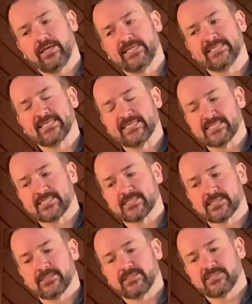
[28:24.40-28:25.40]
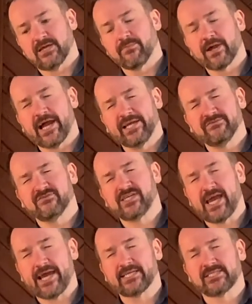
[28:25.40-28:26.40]
Is this some kind of
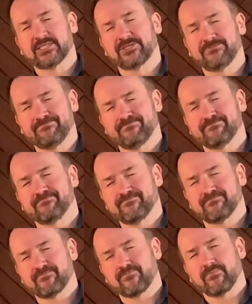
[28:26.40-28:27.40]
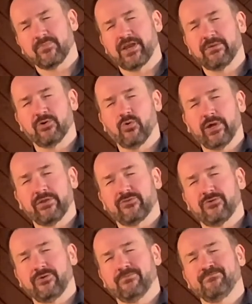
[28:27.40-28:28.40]
test that I'm going
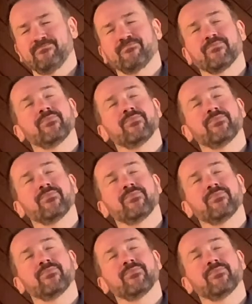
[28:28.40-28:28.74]
through?